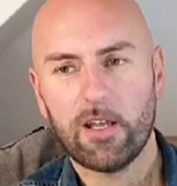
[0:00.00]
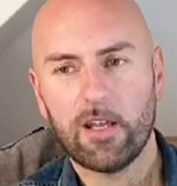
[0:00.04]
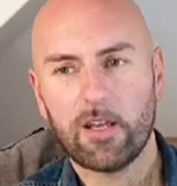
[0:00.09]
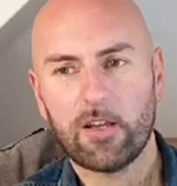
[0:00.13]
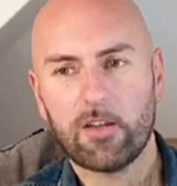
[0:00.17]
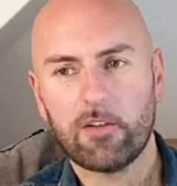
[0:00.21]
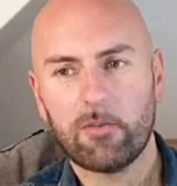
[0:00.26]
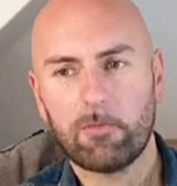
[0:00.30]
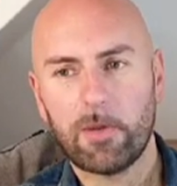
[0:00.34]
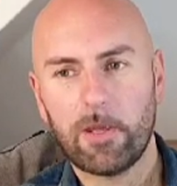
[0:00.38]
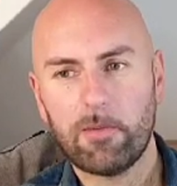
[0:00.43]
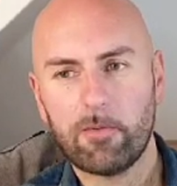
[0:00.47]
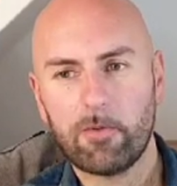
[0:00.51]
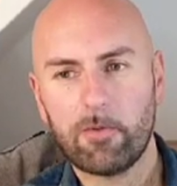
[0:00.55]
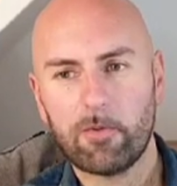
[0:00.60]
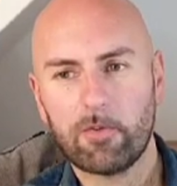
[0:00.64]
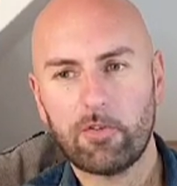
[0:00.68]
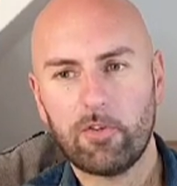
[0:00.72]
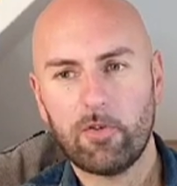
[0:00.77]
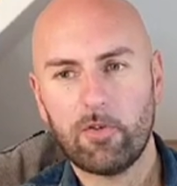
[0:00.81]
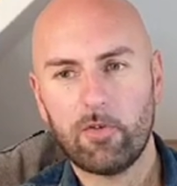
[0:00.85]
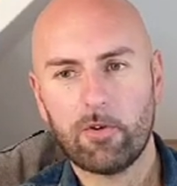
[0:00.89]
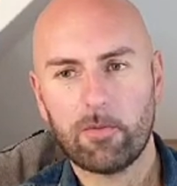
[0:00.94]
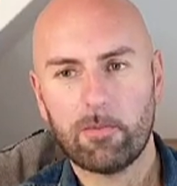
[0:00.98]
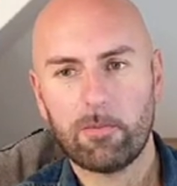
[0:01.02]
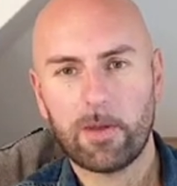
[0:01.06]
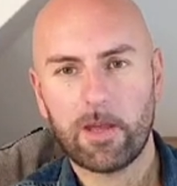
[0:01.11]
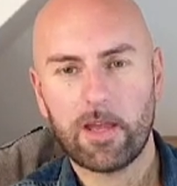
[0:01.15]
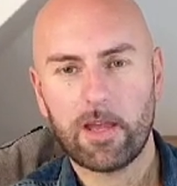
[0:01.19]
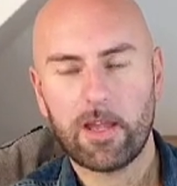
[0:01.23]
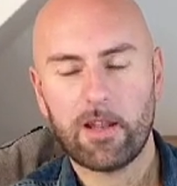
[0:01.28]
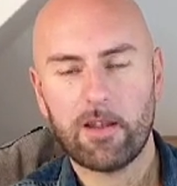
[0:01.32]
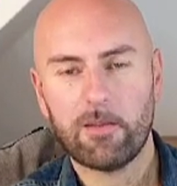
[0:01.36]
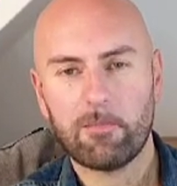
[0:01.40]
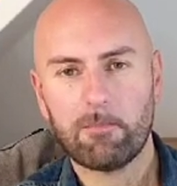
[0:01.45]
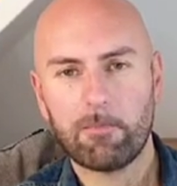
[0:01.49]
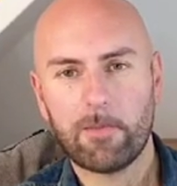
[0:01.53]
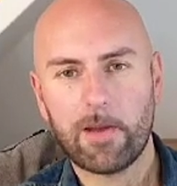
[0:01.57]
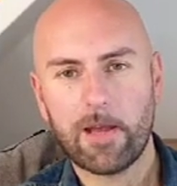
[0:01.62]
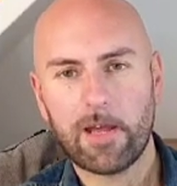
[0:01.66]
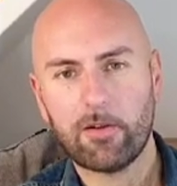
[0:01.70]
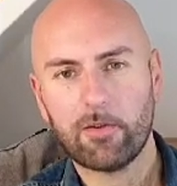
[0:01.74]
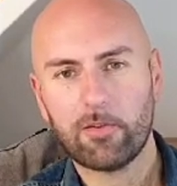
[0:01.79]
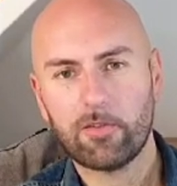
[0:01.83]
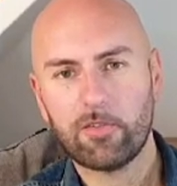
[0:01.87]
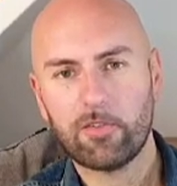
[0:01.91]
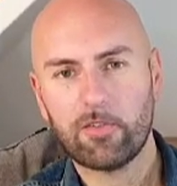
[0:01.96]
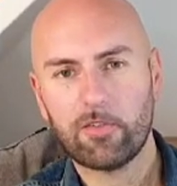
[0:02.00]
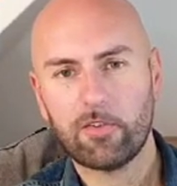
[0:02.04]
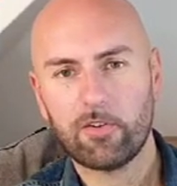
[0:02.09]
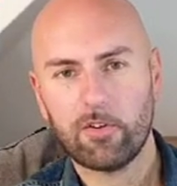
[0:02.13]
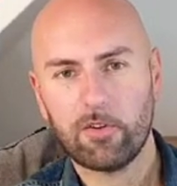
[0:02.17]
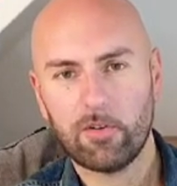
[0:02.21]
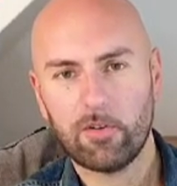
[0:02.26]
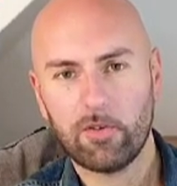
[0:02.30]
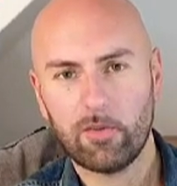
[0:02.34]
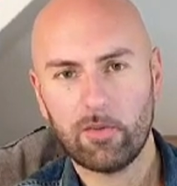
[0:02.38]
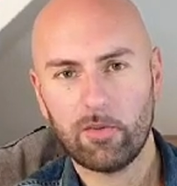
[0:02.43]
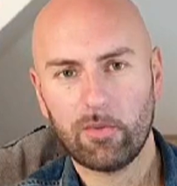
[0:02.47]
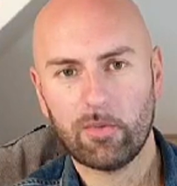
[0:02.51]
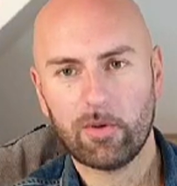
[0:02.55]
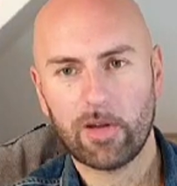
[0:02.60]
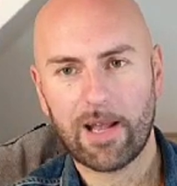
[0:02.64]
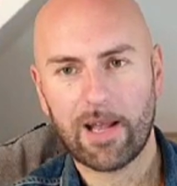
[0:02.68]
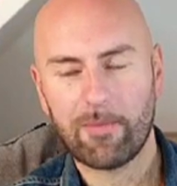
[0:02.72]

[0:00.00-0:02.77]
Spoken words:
because people do compare Le Mal to